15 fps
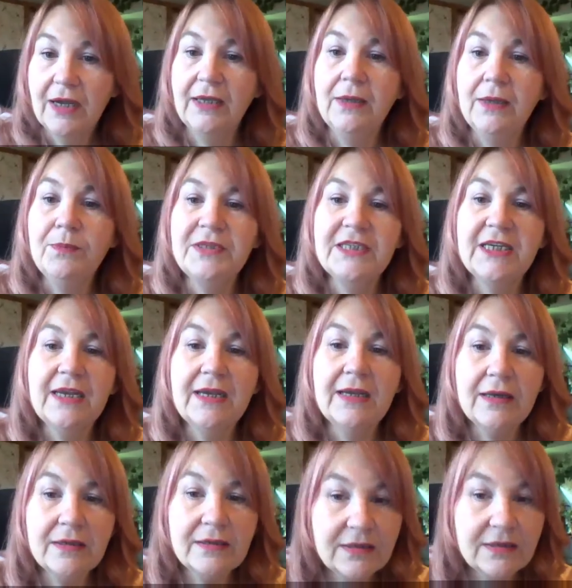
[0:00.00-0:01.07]
and in
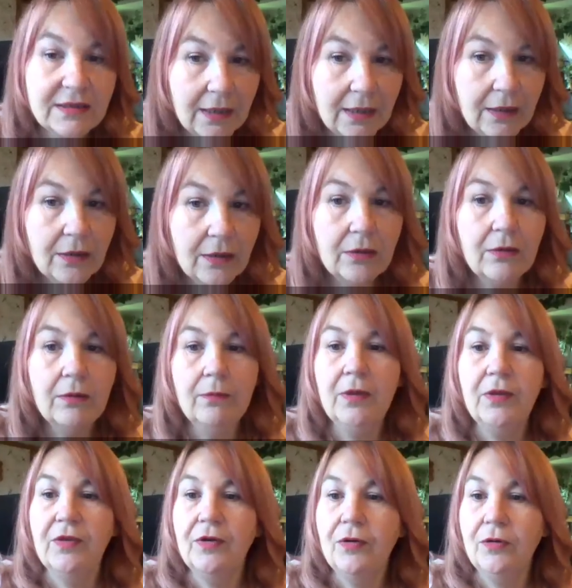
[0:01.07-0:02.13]
particular, single
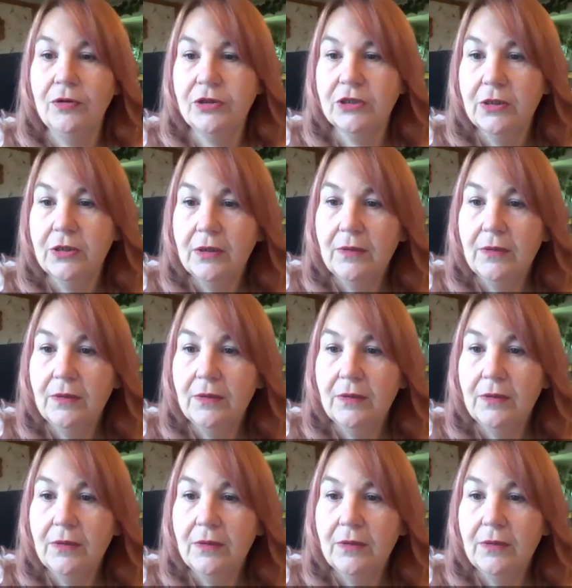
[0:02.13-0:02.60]
motherhood.